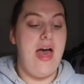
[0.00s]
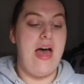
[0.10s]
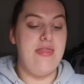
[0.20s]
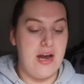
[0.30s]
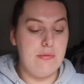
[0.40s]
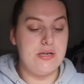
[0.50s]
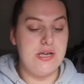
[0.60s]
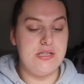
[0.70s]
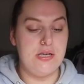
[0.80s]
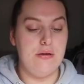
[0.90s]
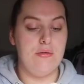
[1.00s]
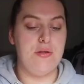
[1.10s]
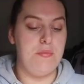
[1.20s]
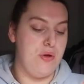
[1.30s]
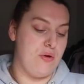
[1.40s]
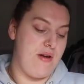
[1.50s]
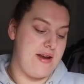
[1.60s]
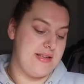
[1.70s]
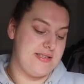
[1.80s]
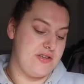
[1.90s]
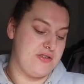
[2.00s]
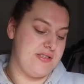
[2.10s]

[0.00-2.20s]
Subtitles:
And then I'm going to do the Murad Essential